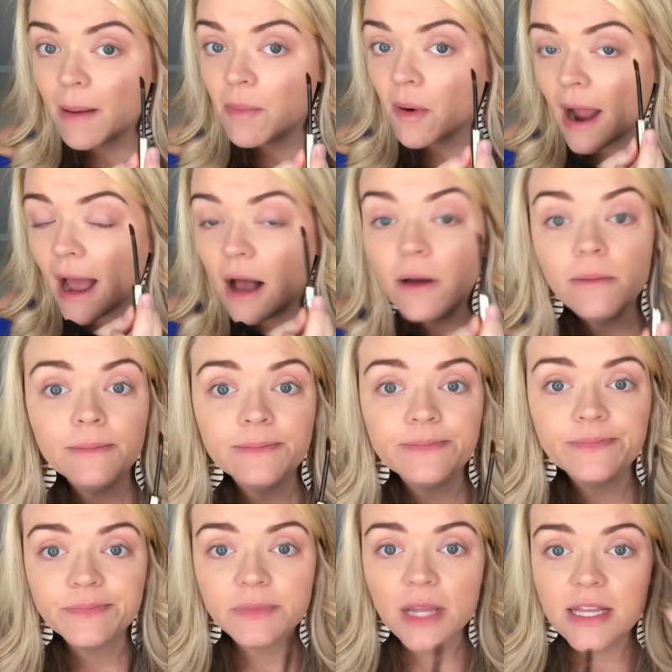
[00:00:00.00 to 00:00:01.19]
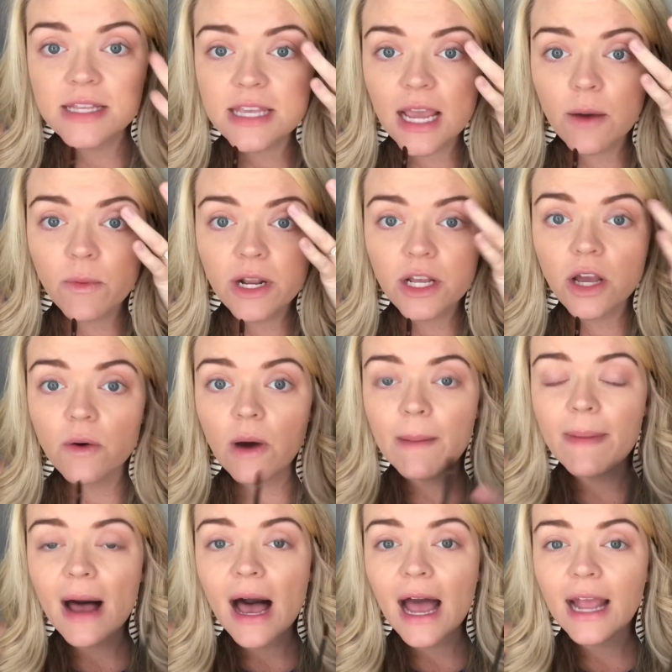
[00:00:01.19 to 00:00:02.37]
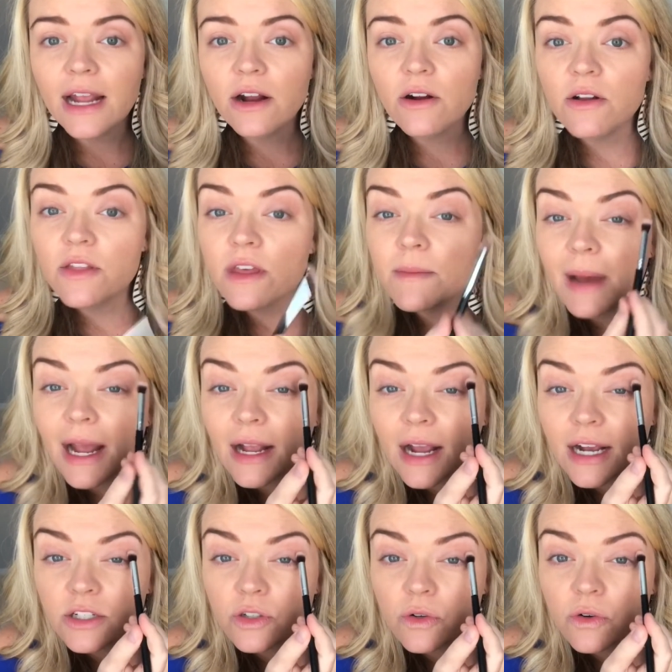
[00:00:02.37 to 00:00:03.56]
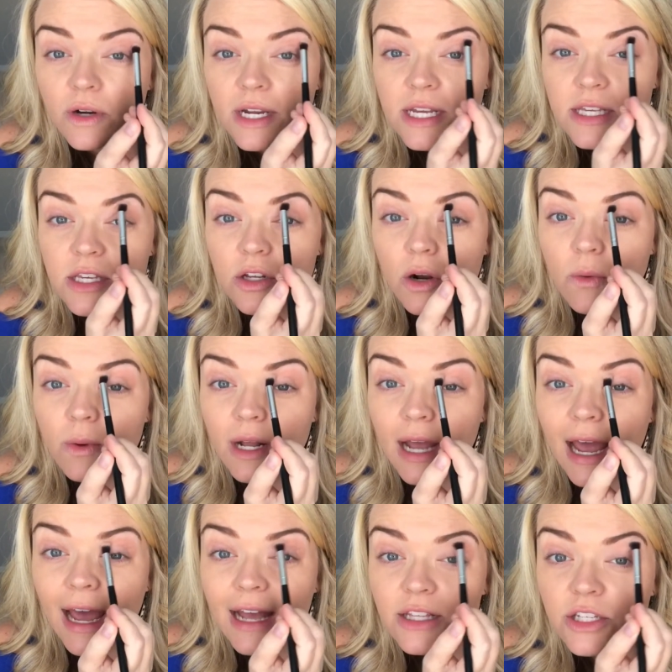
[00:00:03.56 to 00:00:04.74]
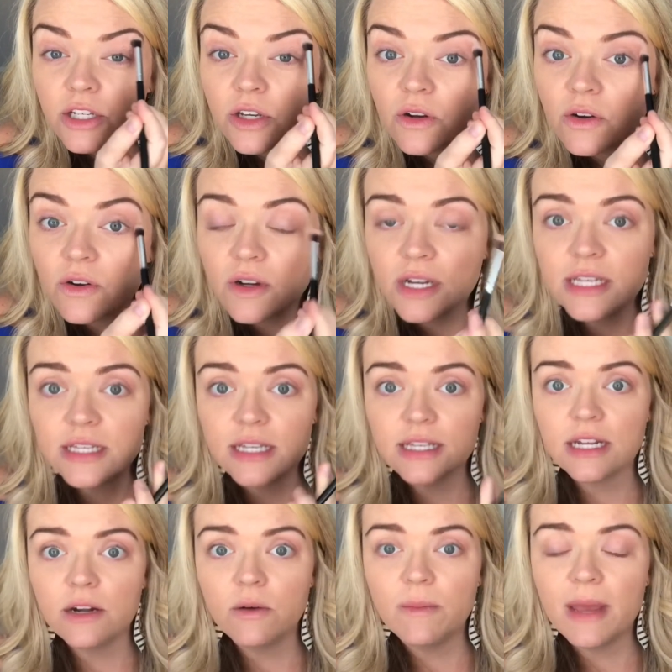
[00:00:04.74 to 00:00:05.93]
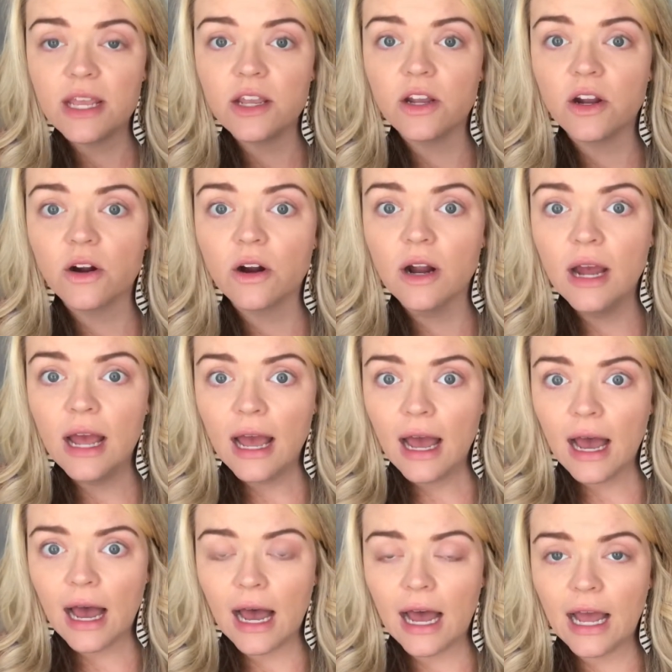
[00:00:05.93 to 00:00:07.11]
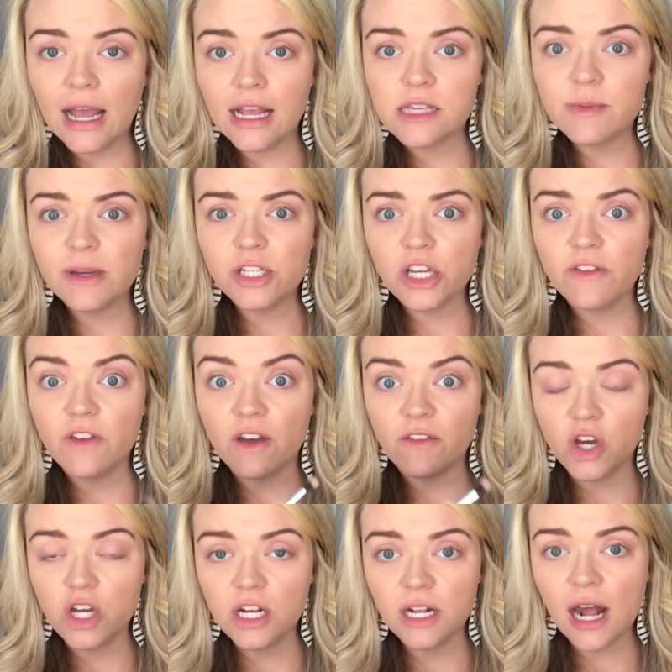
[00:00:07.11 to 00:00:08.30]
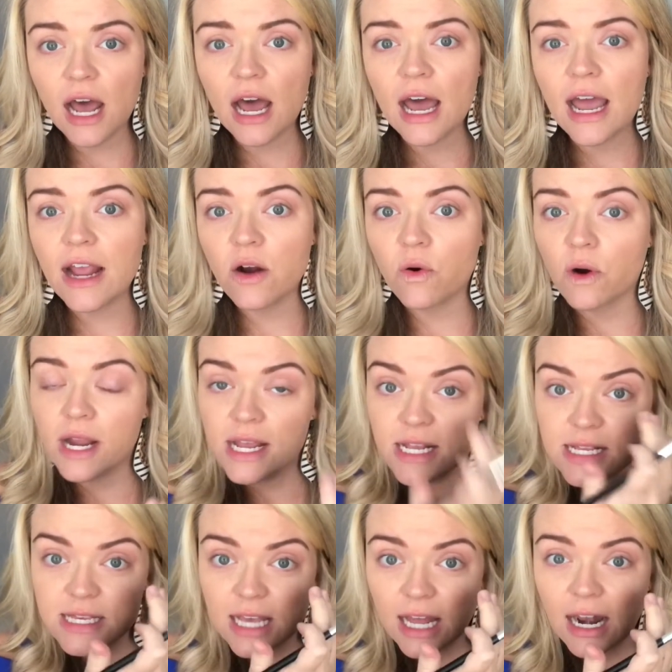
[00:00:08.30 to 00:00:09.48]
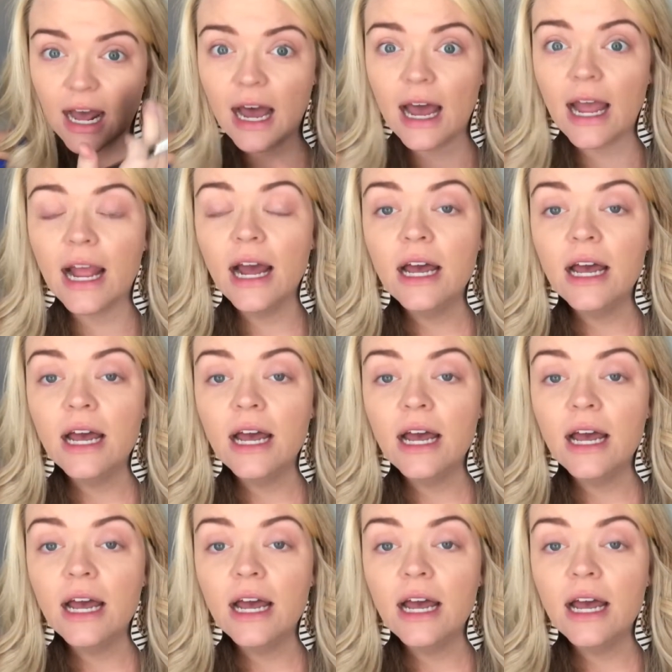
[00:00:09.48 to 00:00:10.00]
brow. And see, I want to go up higher than my actual crease. You don't want to add to your crease because then it'll make your eye, especially if you have a hooded eye or inset eye,